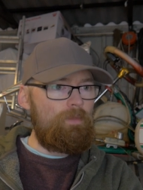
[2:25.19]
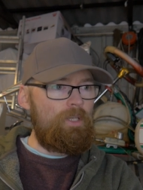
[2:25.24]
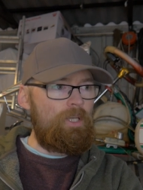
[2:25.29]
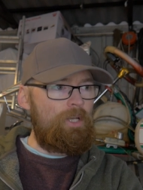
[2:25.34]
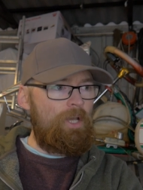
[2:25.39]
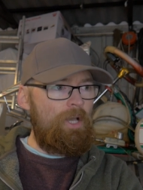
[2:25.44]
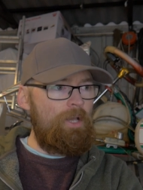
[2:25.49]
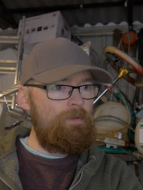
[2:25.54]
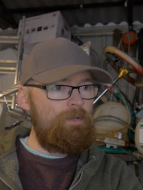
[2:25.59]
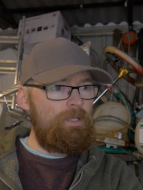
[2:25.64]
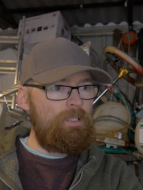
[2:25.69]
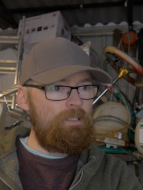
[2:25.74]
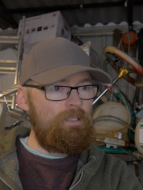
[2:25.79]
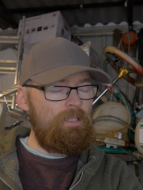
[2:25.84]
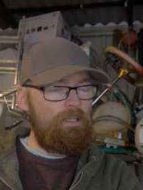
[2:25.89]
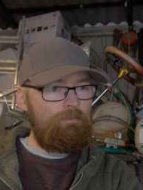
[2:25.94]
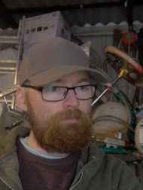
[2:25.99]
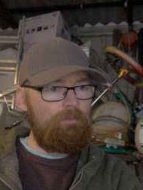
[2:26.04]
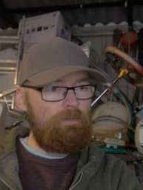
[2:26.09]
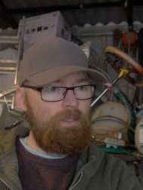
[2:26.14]
you know, and
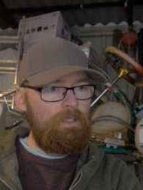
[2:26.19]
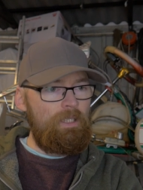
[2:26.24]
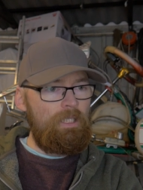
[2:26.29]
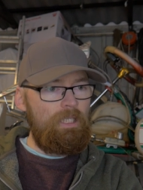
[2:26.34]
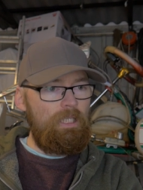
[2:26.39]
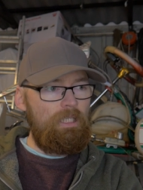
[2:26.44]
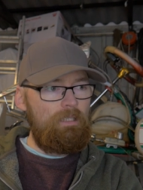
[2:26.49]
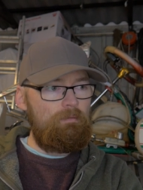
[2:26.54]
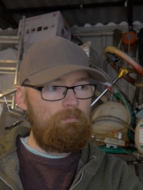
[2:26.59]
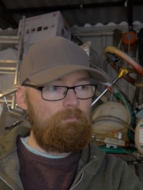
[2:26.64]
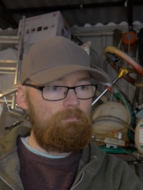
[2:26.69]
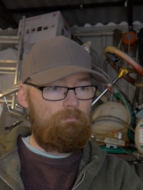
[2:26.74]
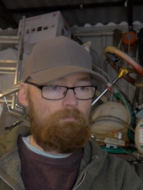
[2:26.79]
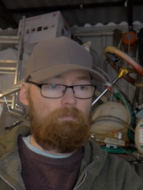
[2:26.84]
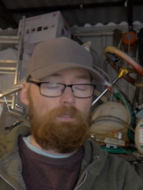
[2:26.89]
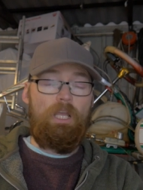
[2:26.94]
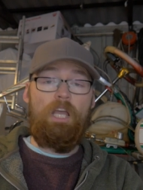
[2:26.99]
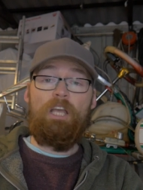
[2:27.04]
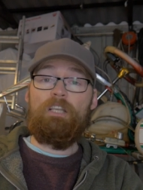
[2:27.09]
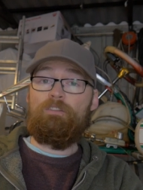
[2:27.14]
the FIA
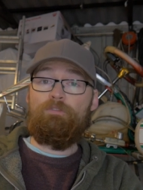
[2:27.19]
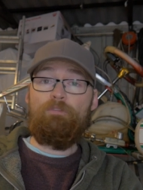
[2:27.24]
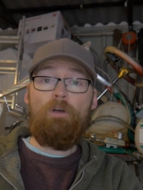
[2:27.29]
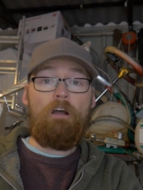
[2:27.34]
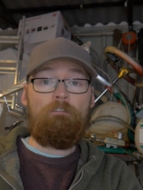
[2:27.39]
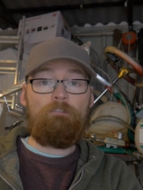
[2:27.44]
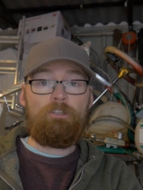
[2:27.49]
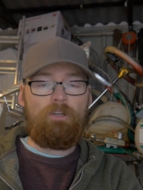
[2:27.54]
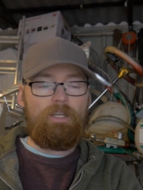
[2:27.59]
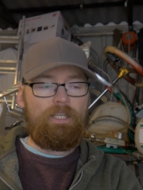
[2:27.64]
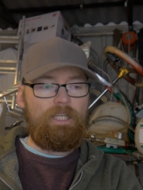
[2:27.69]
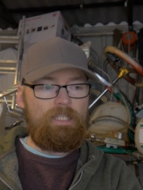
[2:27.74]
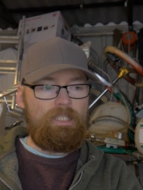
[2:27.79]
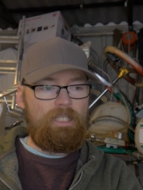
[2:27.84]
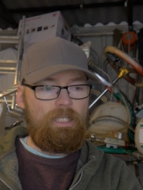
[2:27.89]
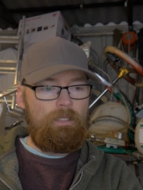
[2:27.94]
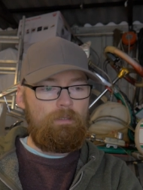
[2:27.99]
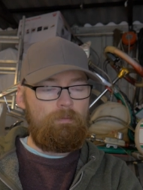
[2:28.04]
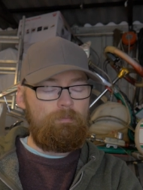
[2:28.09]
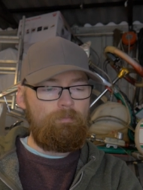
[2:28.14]
as far as I can
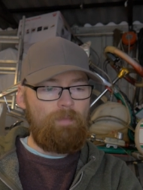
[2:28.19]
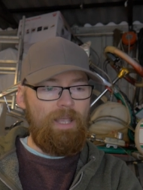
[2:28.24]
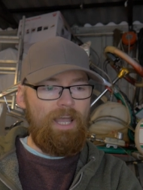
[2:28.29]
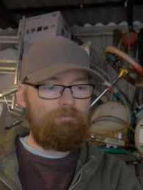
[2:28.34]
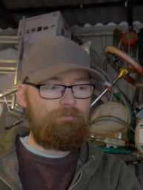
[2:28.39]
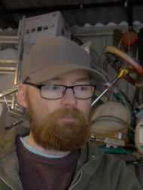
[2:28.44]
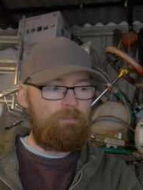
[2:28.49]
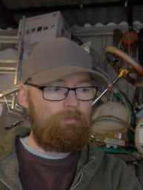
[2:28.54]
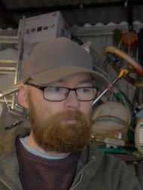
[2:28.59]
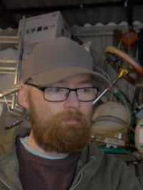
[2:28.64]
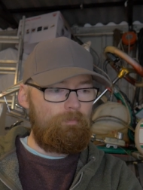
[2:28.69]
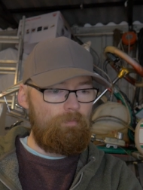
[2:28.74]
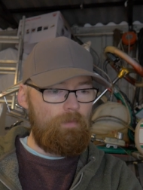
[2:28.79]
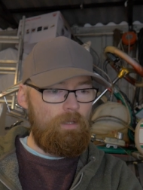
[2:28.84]
tell, haven't.